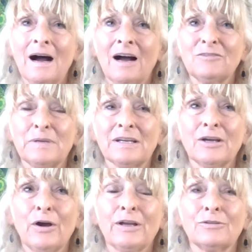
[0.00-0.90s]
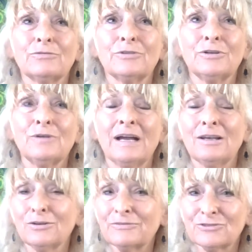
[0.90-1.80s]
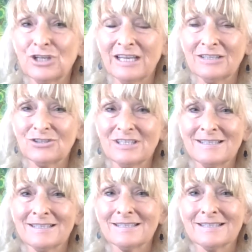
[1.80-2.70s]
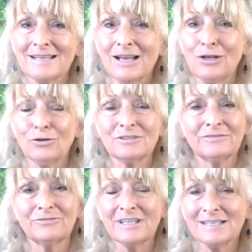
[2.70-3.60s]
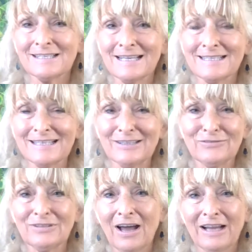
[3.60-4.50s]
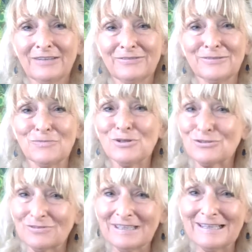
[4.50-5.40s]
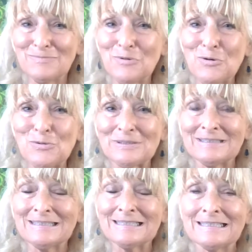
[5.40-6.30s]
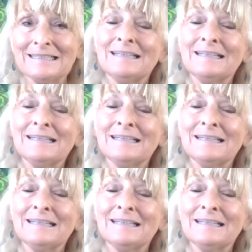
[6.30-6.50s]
I've been going through a lot of changes, a lot of reassessing of life and what's really important,